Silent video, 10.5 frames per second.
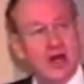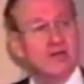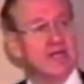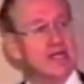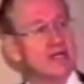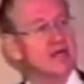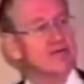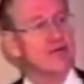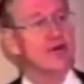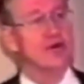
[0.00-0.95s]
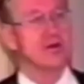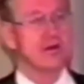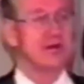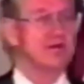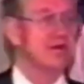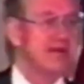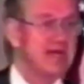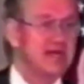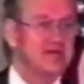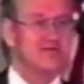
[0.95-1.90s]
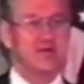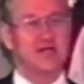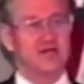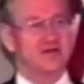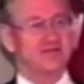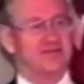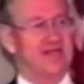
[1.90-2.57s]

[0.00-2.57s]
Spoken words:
army for the Bank of London.